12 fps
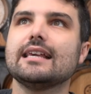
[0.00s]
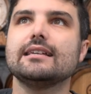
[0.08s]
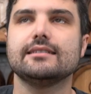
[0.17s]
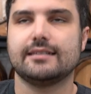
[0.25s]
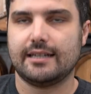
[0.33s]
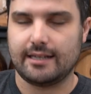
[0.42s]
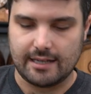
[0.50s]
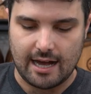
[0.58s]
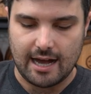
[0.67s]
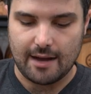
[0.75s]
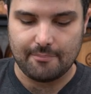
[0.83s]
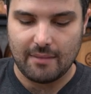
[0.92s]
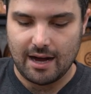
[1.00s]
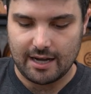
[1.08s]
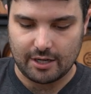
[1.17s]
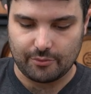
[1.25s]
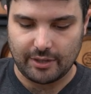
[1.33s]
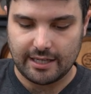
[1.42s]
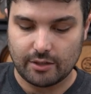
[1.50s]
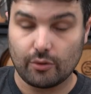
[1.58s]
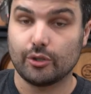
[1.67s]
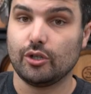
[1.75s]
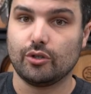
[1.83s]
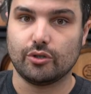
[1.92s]
easy margarita,
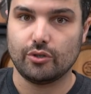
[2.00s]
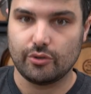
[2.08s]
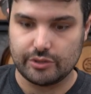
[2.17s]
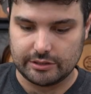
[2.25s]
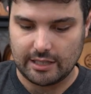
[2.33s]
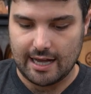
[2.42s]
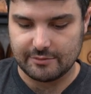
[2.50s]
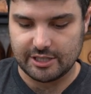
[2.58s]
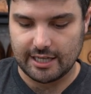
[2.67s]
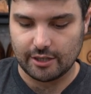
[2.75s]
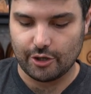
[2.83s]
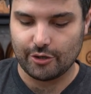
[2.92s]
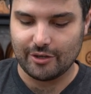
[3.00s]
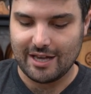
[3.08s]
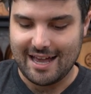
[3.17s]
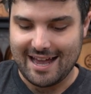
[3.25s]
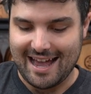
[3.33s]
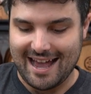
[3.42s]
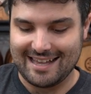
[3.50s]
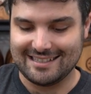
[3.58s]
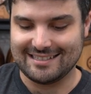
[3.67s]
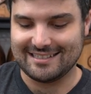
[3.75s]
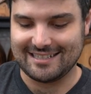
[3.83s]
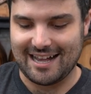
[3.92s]
or you could use limoncello
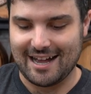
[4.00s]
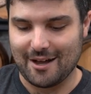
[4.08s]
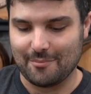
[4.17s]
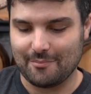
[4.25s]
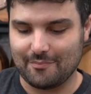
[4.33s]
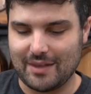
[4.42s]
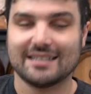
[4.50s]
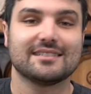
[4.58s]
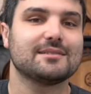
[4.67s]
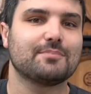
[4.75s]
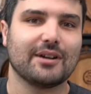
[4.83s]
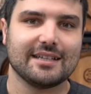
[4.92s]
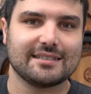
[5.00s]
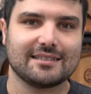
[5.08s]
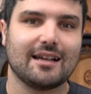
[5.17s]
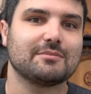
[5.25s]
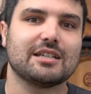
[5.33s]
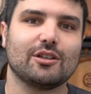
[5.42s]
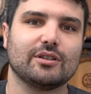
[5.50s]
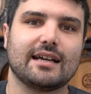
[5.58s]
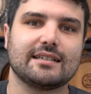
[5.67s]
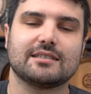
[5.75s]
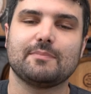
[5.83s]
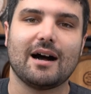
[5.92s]
and spritz, limoncello and
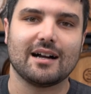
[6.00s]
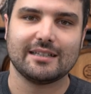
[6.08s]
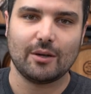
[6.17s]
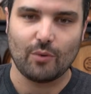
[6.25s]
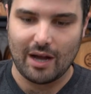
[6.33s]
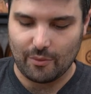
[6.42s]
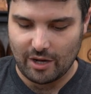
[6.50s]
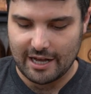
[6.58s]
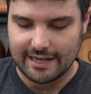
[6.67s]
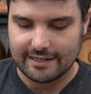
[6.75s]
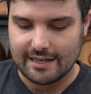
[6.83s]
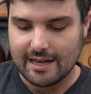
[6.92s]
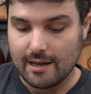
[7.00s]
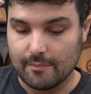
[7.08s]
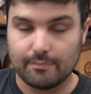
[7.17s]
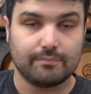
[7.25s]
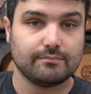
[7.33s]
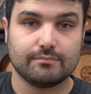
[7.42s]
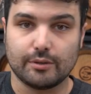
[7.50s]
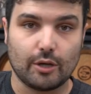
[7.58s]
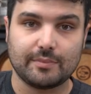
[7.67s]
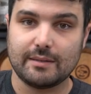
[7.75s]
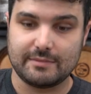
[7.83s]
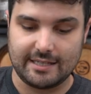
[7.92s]
like sparkling white wine,
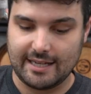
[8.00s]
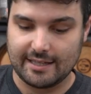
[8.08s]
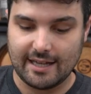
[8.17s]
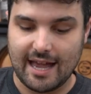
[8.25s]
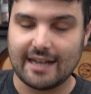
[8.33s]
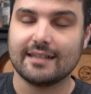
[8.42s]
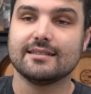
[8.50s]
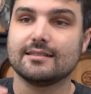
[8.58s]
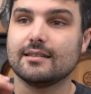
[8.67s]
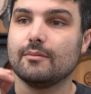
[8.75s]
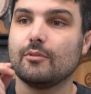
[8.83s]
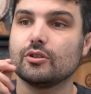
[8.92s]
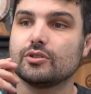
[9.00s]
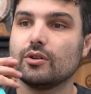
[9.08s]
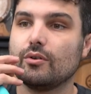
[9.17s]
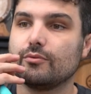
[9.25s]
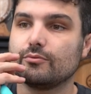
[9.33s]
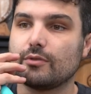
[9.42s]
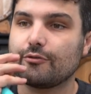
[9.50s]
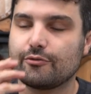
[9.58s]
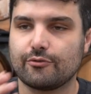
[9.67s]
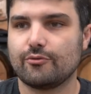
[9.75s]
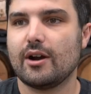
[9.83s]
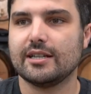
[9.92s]
blob them together, and it is the most
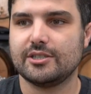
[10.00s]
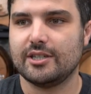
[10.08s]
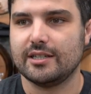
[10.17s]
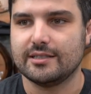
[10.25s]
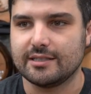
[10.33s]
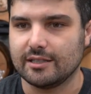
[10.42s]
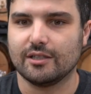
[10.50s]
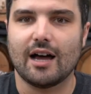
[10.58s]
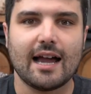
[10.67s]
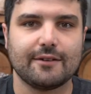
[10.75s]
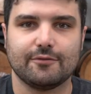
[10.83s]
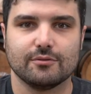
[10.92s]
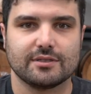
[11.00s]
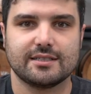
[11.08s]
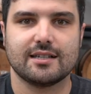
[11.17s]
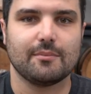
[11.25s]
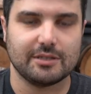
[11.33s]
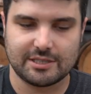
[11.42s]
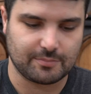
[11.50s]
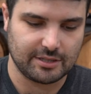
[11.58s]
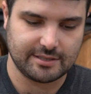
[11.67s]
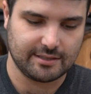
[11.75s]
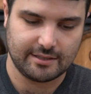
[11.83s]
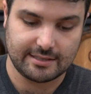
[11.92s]
refreshing, delightful summer
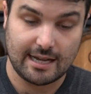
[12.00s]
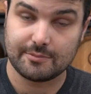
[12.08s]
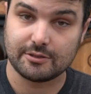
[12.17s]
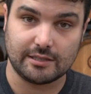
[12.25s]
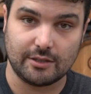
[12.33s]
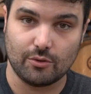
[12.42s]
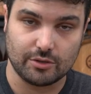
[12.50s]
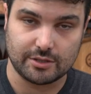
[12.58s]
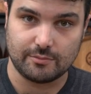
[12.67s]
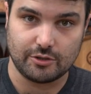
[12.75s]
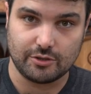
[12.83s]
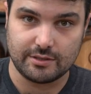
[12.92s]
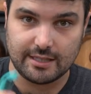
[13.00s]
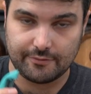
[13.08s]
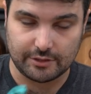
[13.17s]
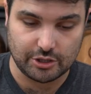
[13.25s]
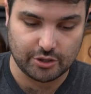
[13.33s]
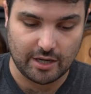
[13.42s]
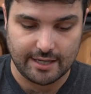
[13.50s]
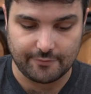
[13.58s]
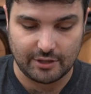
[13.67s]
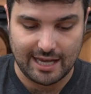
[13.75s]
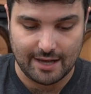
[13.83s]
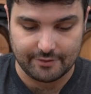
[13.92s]
spritzer. It's absolutely awesome. You should definitely try it
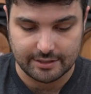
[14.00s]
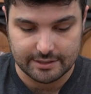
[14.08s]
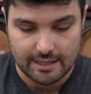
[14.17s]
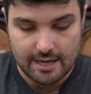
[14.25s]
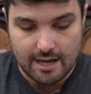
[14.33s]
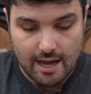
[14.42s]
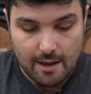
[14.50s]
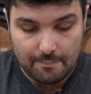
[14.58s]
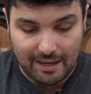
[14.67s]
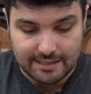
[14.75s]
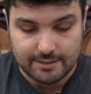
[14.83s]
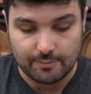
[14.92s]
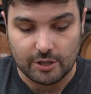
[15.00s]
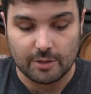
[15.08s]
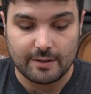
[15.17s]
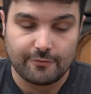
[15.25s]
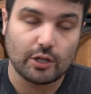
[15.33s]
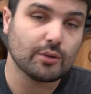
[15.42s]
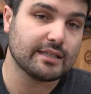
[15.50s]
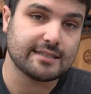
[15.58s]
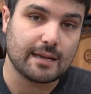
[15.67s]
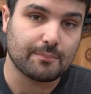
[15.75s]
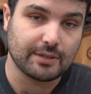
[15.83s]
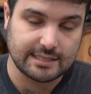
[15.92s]
if you haven't. But we're going to be following the
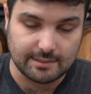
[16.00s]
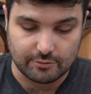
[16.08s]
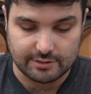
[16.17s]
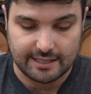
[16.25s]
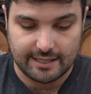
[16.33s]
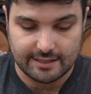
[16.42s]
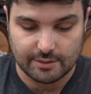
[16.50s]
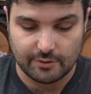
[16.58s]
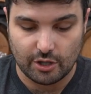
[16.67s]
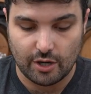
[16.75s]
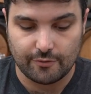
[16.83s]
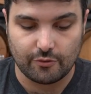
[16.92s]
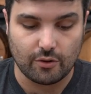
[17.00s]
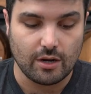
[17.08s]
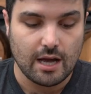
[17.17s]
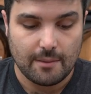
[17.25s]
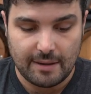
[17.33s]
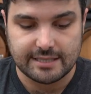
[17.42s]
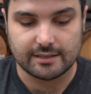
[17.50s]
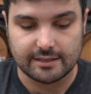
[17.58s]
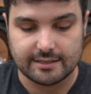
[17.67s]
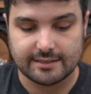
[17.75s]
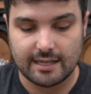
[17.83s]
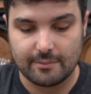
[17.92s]
same principles here. So we're going for
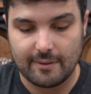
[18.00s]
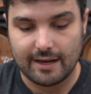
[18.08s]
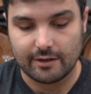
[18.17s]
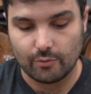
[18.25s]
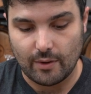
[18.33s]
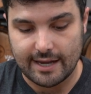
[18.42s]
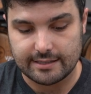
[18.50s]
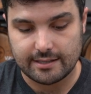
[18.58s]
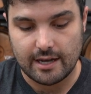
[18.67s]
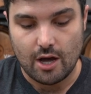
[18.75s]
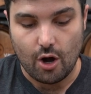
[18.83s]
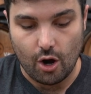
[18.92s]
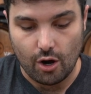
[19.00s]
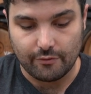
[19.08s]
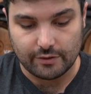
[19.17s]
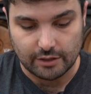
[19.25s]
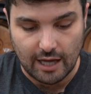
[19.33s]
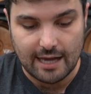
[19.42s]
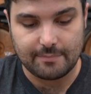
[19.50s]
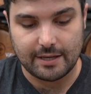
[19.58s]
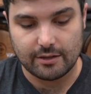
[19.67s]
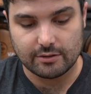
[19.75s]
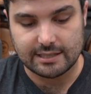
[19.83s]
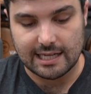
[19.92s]
basically the same amount of weight of lime
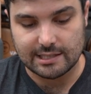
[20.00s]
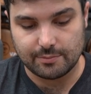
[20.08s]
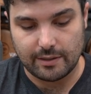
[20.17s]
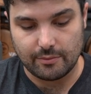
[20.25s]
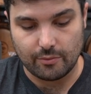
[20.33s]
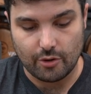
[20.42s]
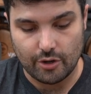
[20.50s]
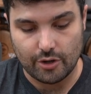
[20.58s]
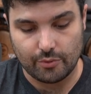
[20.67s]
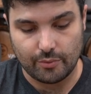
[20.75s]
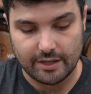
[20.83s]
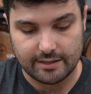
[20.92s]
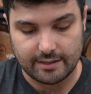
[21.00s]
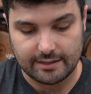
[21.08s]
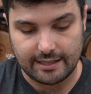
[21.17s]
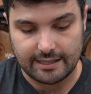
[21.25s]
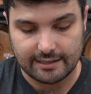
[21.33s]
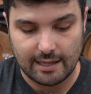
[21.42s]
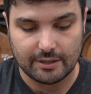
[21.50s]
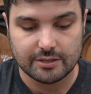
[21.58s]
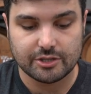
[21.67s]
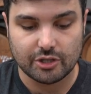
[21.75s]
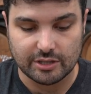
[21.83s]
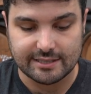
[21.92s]
peels as we were with the
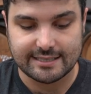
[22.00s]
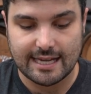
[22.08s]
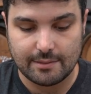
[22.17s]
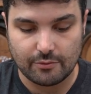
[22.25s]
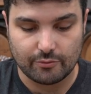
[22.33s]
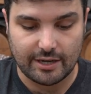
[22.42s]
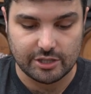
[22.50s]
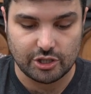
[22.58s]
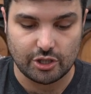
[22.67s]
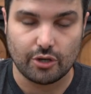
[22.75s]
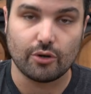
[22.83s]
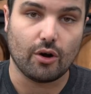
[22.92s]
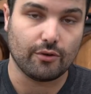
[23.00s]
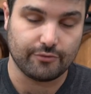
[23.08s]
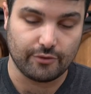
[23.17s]
lemons to the same ratio of